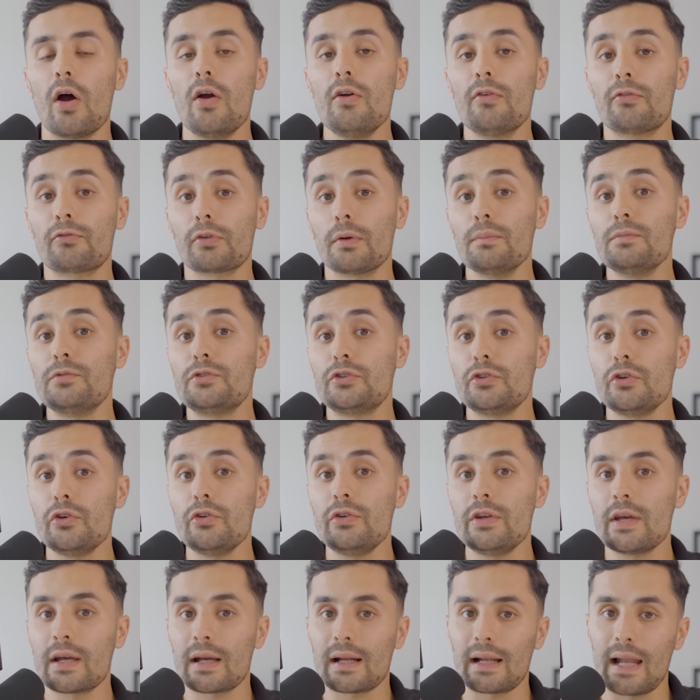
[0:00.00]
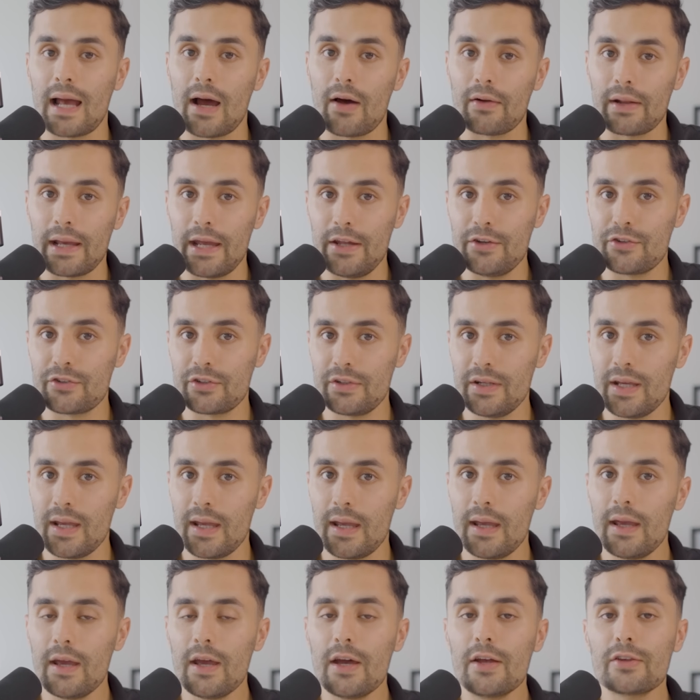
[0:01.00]
go from junior cloud
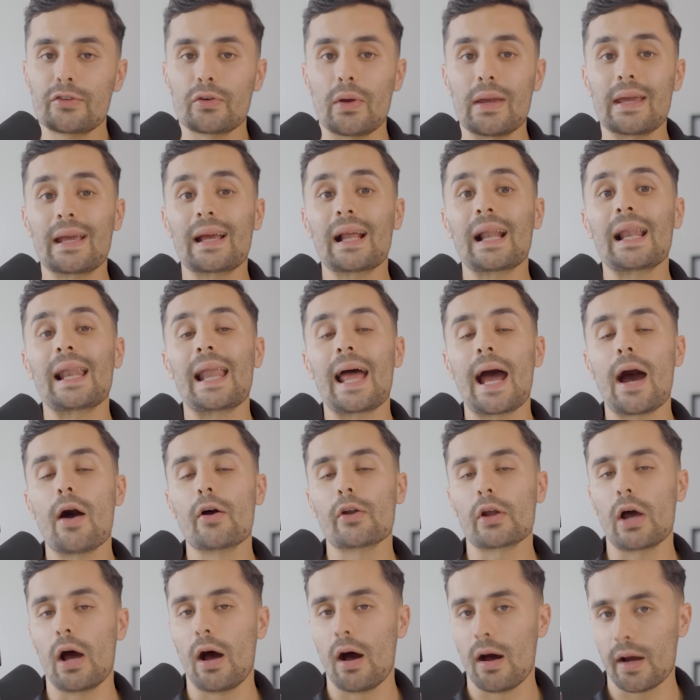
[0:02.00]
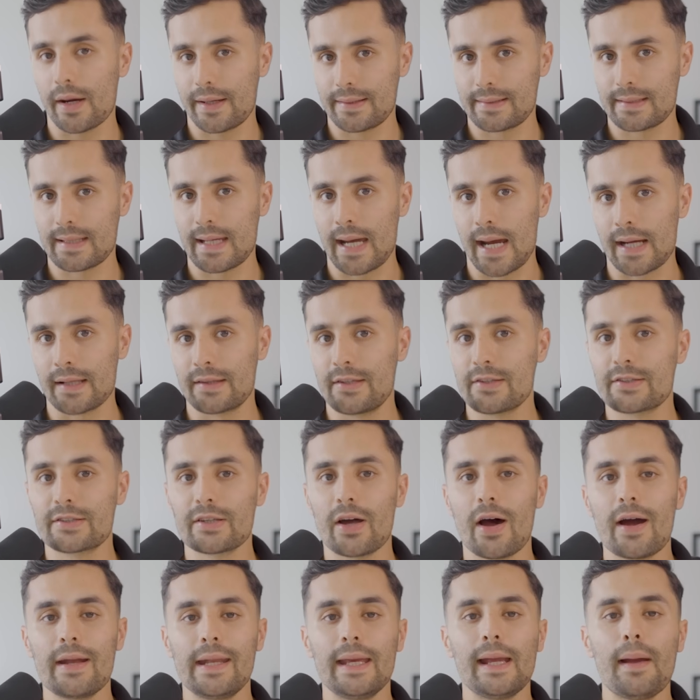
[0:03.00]
engineer to a cloud architect,
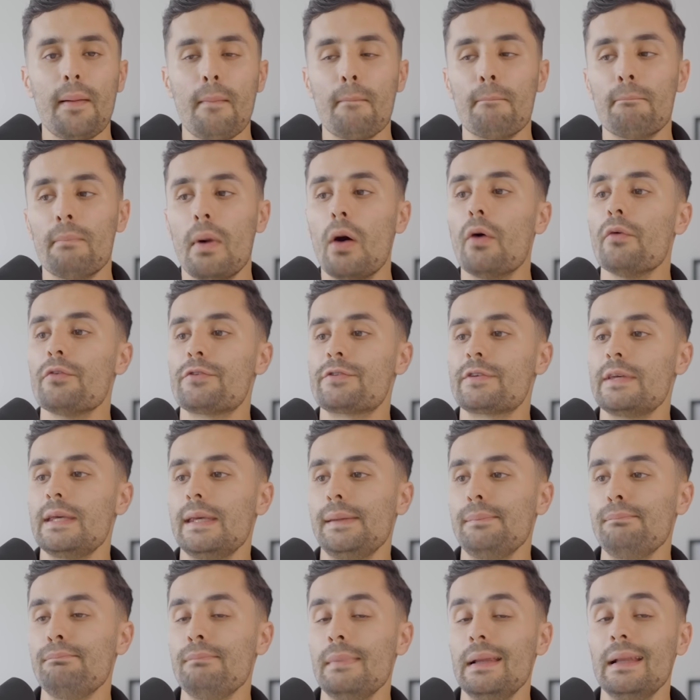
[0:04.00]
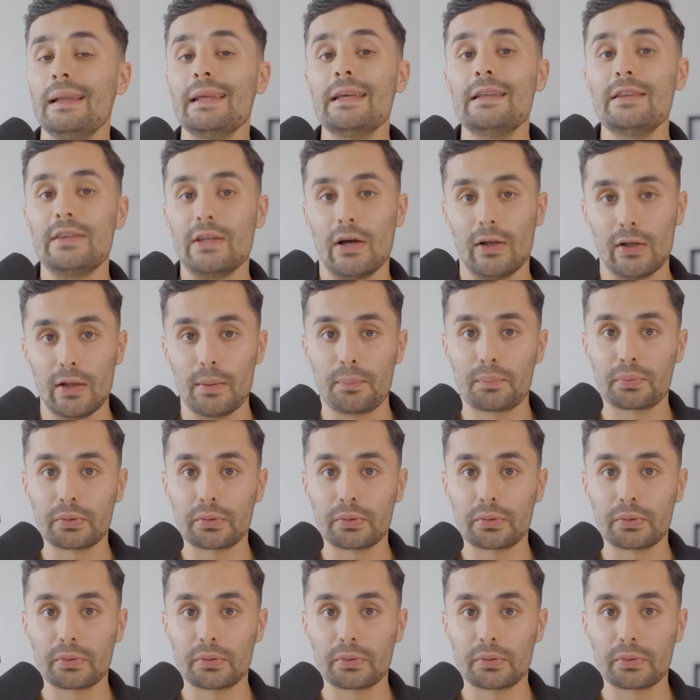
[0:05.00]
designing multi-million dollar